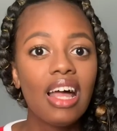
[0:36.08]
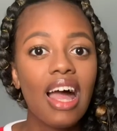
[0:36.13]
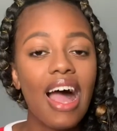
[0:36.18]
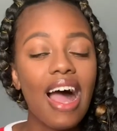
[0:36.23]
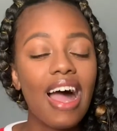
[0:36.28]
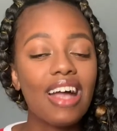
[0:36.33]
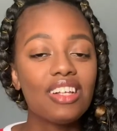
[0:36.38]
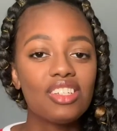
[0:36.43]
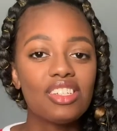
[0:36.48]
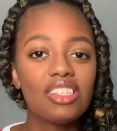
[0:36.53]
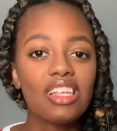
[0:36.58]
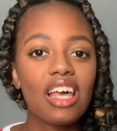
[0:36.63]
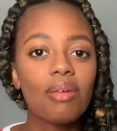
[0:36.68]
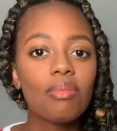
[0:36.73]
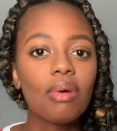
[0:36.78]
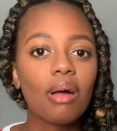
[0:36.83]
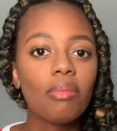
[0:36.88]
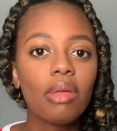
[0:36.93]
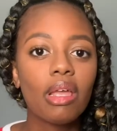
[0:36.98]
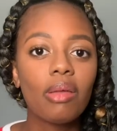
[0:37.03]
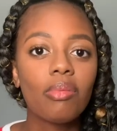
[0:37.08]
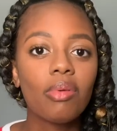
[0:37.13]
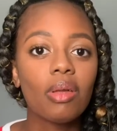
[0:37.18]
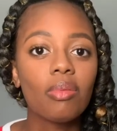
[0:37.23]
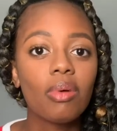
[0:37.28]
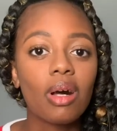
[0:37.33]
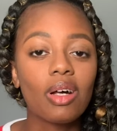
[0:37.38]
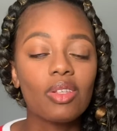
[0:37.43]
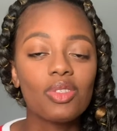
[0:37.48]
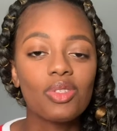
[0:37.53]
I just had my baby
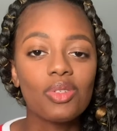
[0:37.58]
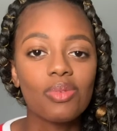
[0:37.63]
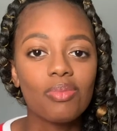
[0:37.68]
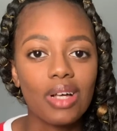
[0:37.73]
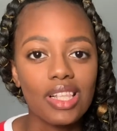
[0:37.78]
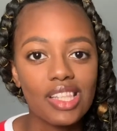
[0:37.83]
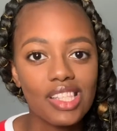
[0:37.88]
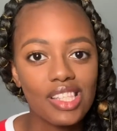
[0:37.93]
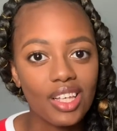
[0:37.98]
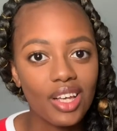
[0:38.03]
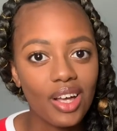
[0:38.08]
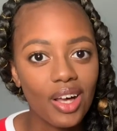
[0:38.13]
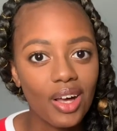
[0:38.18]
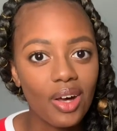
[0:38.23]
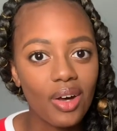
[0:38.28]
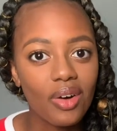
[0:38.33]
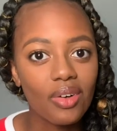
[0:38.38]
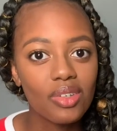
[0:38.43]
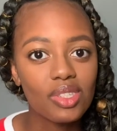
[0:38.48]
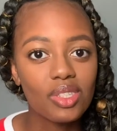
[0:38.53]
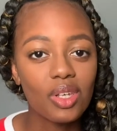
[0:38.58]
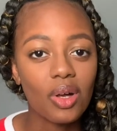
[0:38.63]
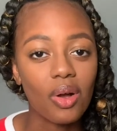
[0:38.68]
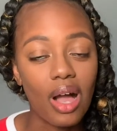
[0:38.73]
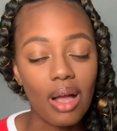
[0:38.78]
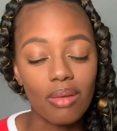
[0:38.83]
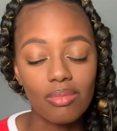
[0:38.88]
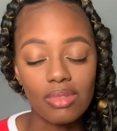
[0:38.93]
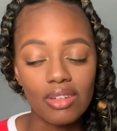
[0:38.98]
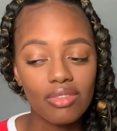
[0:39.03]
about 2 months ago, so
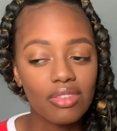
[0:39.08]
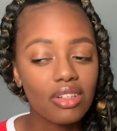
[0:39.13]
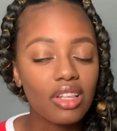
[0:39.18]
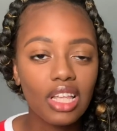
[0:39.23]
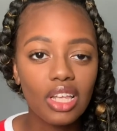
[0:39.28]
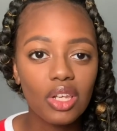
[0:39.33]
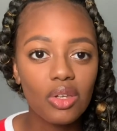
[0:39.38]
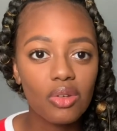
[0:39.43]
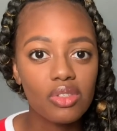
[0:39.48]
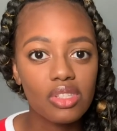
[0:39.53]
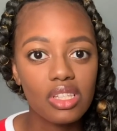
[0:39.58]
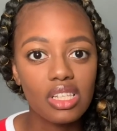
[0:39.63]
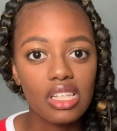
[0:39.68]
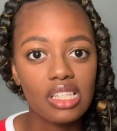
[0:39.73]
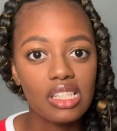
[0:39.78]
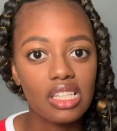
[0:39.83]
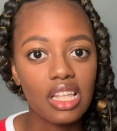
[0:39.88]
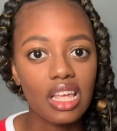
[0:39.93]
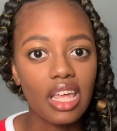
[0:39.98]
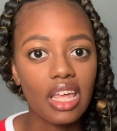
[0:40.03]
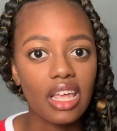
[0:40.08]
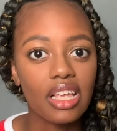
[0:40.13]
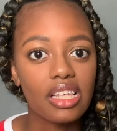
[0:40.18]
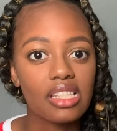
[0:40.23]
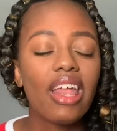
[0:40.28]
I'm definitely new to these things.